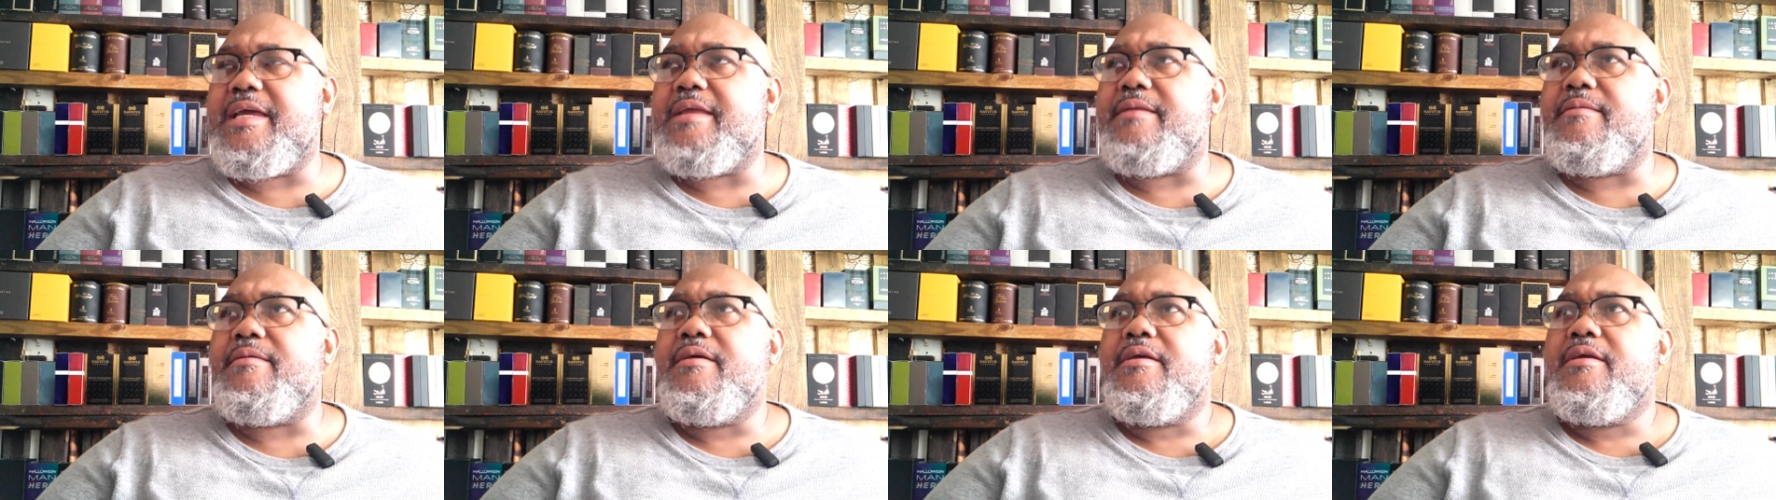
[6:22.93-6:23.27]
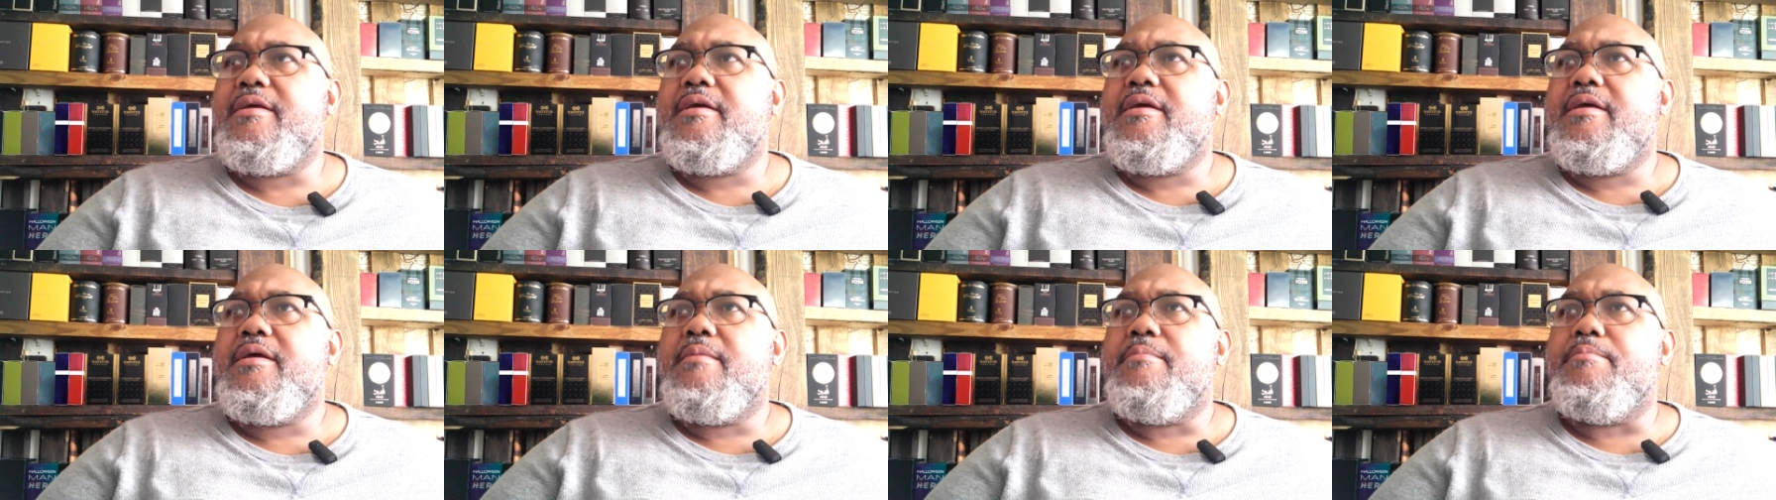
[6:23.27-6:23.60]

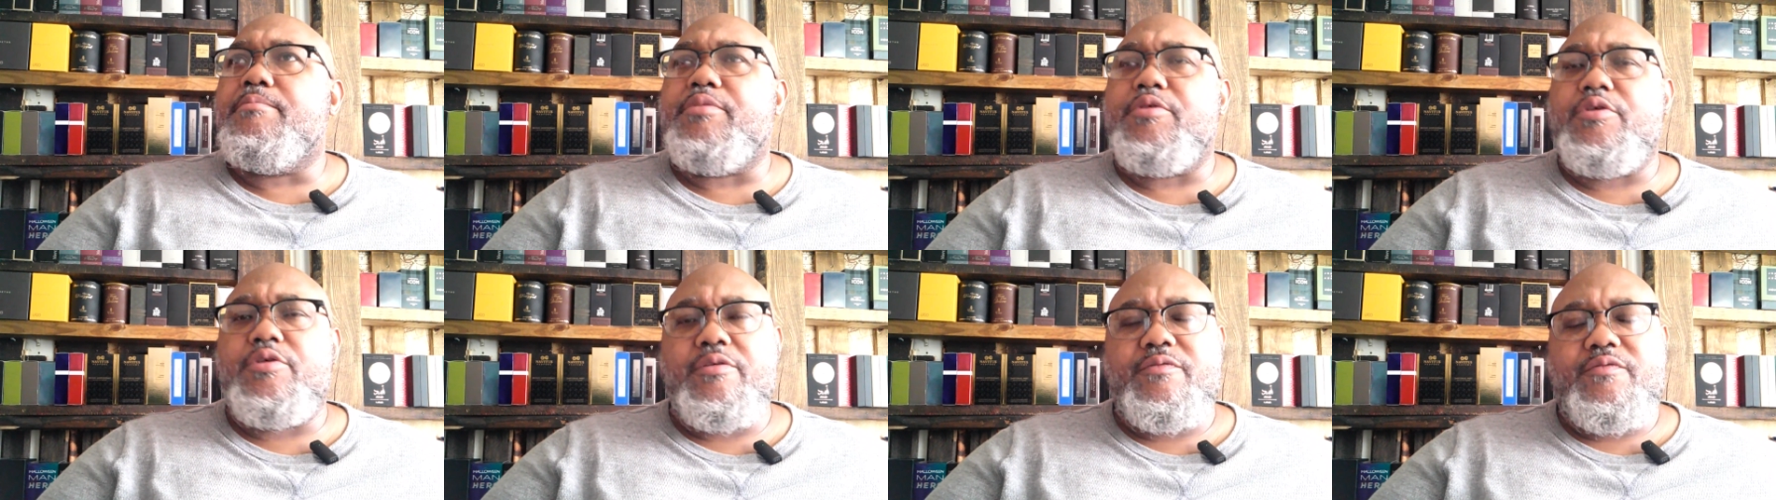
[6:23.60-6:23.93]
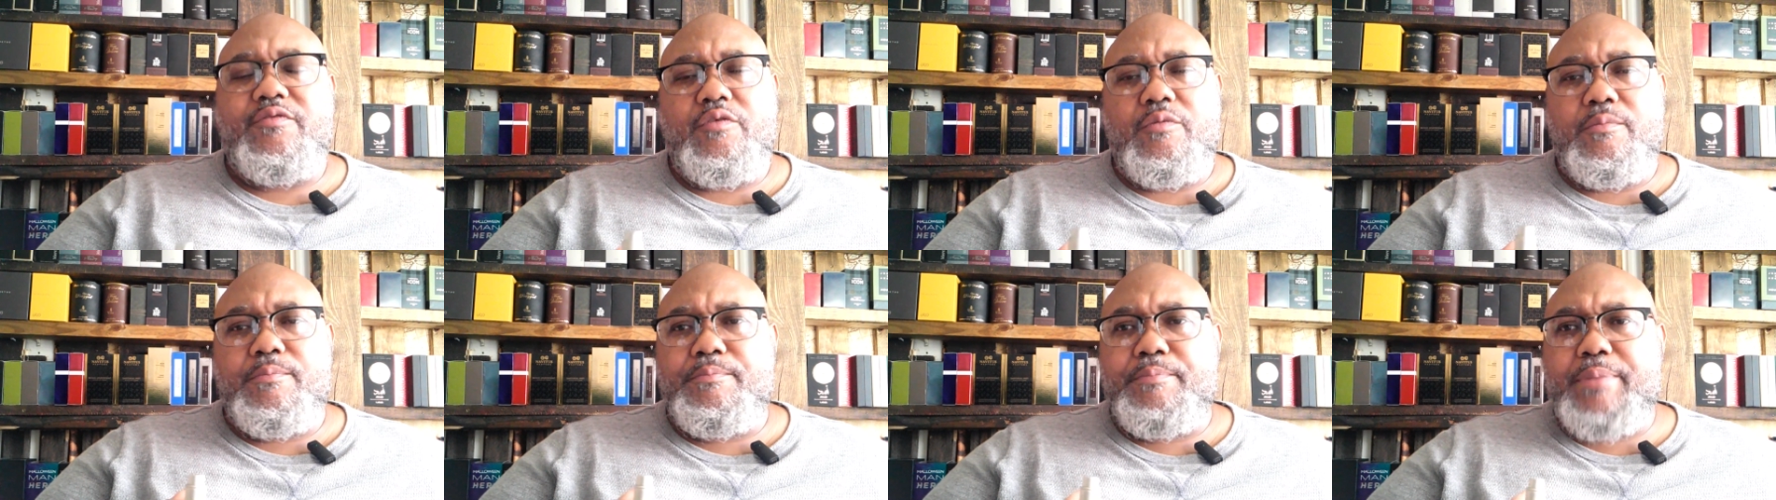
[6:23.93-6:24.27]
beautiful
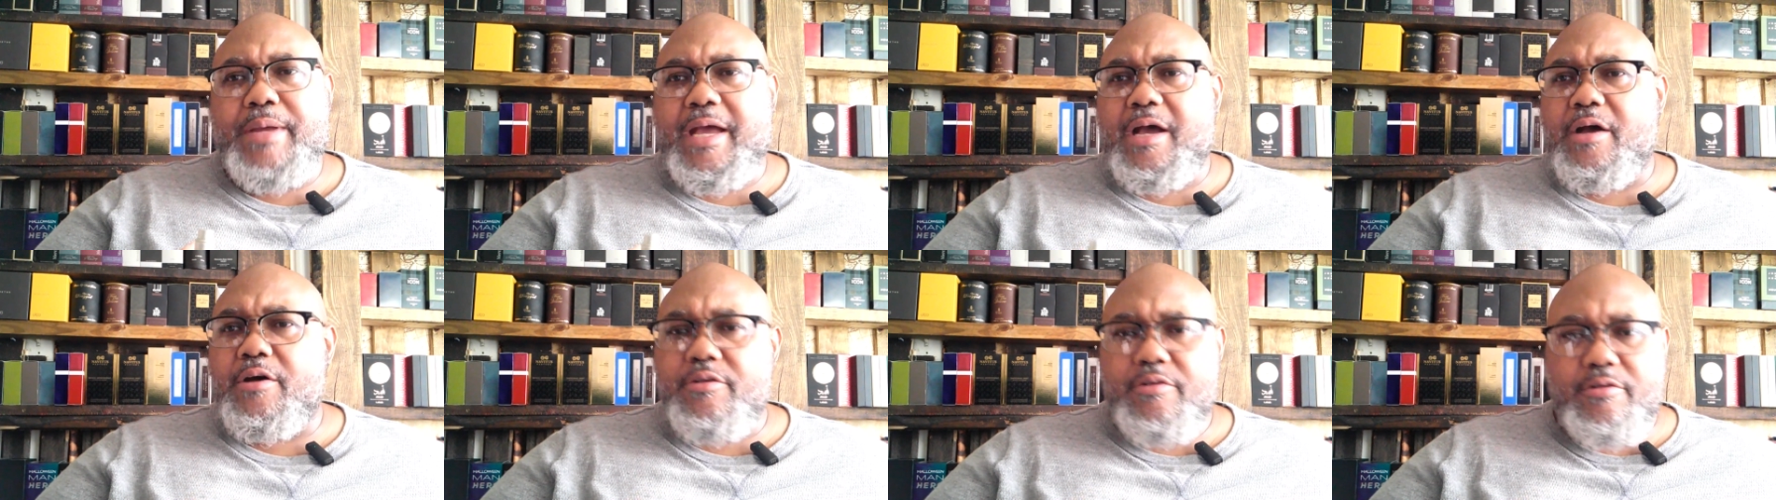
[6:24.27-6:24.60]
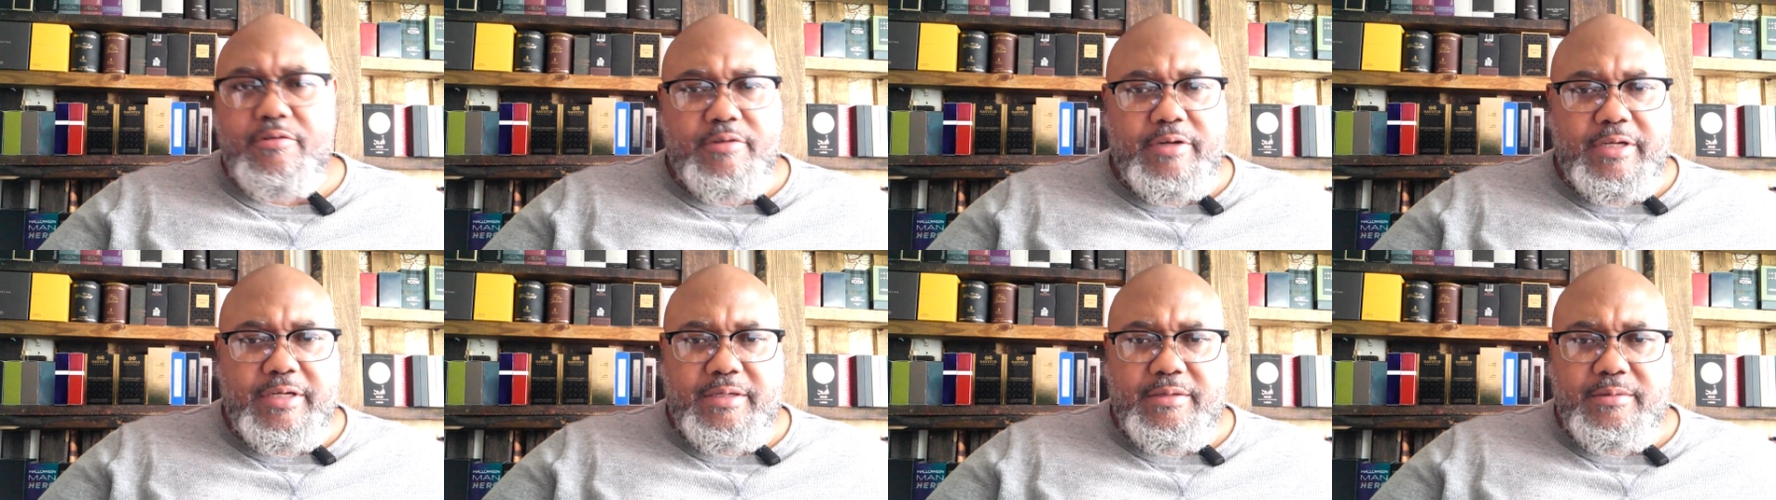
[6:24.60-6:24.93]
powdery
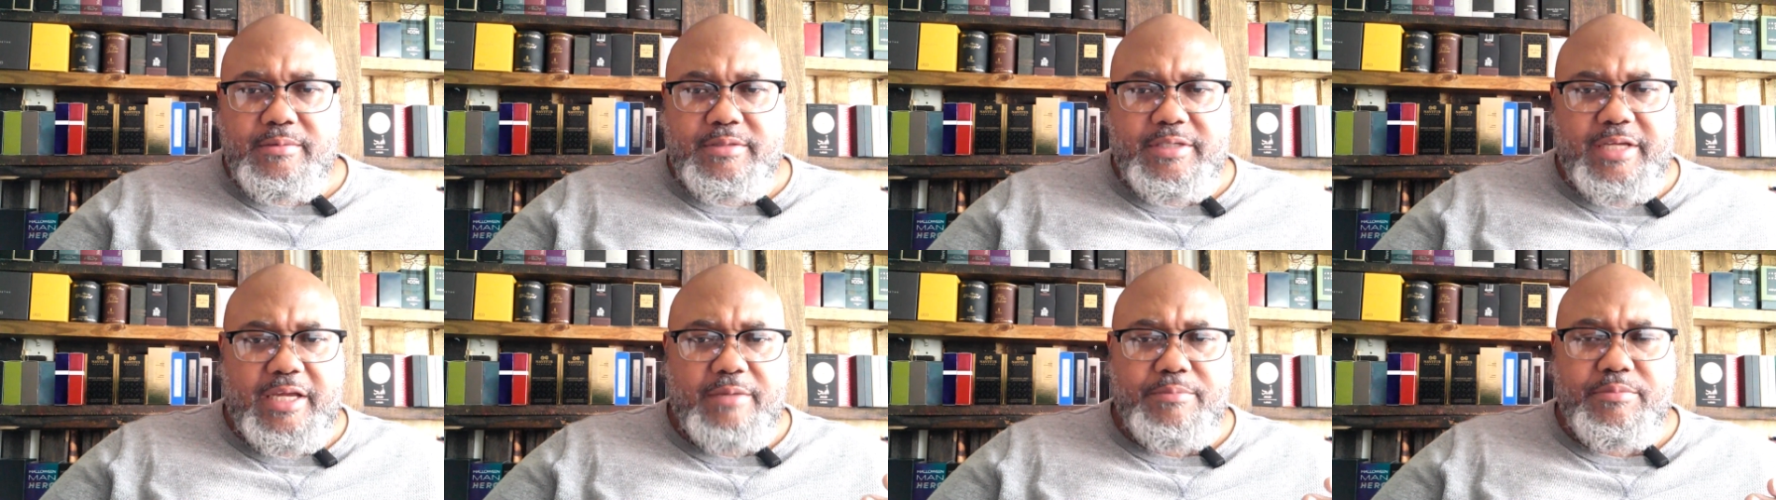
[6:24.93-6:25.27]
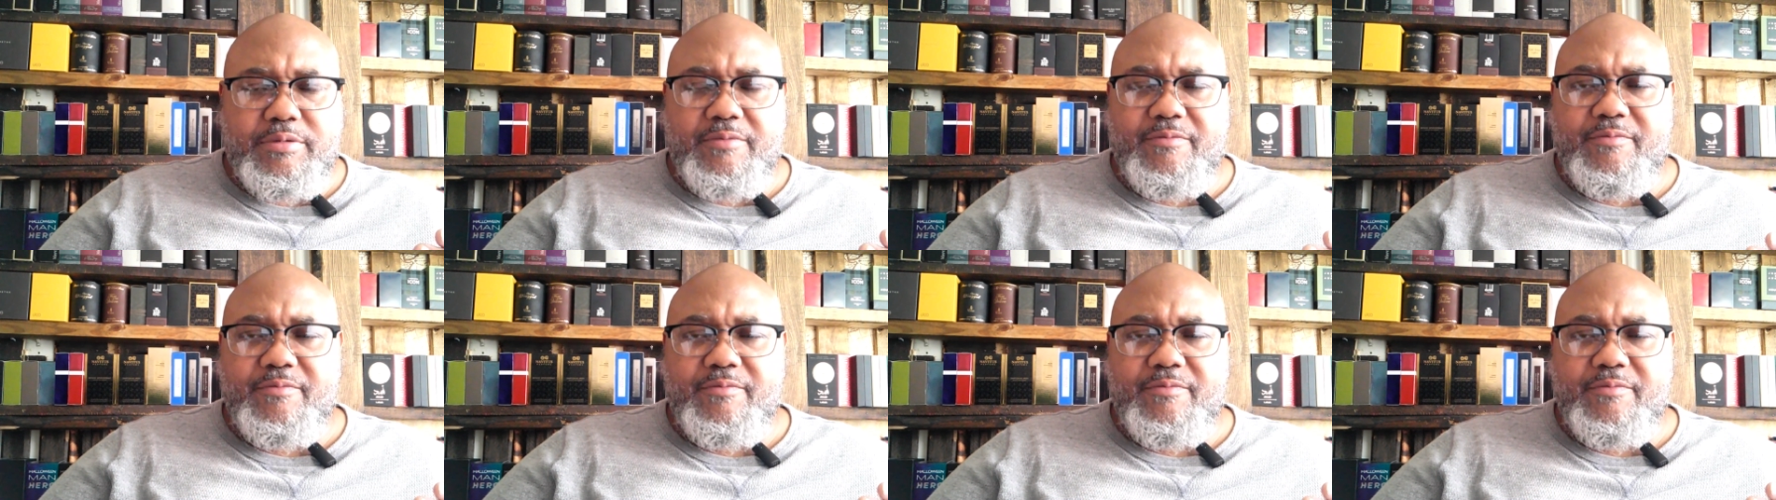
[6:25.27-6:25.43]
type of violet,